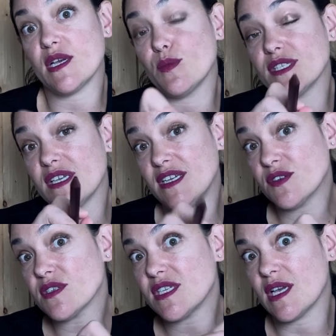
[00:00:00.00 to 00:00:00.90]
And what's
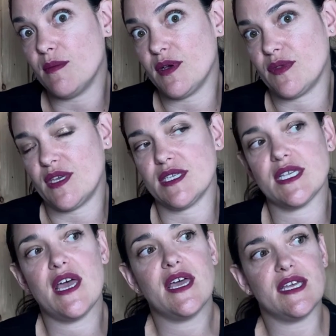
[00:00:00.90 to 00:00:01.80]
interesting about this
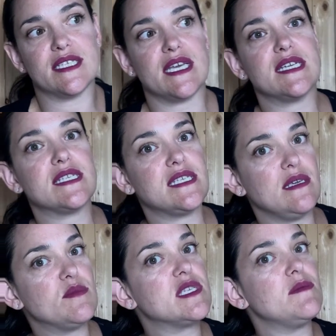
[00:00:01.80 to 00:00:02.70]
is that it
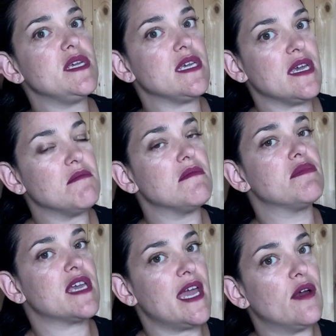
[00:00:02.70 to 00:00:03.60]
seems to be
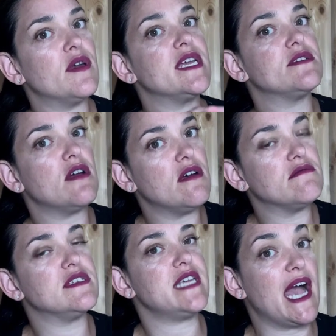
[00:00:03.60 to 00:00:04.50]
carried
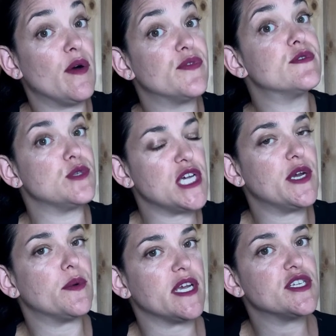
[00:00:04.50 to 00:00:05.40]
down through
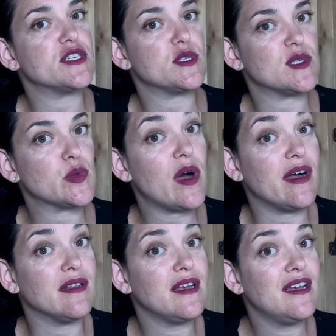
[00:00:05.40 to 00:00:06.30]
generations as
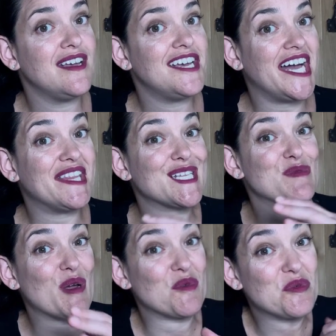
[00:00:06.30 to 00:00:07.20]
well. And that's
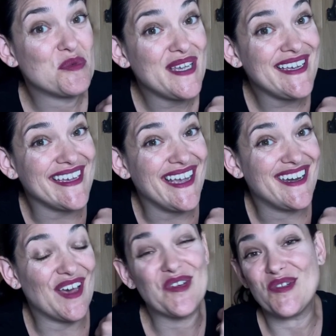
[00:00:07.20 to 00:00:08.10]
why what we eat
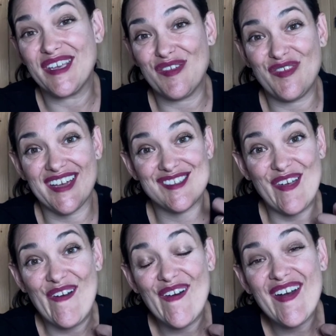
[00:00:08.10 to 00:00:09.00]
not only affects
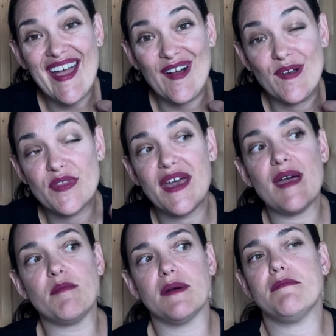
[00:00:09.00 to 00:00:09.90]
our health,
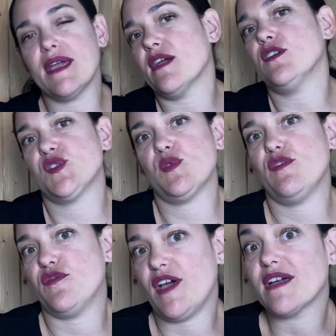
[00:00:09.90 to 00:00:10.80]
but may also
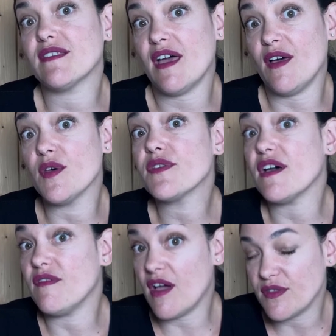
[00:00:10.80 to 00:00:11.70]
affect the health
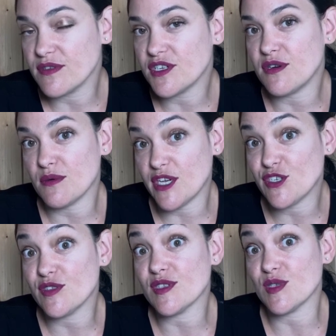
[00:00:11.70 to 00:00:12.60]
of other
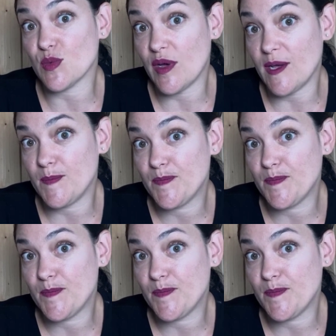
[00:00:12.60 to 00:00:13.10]
generations as well.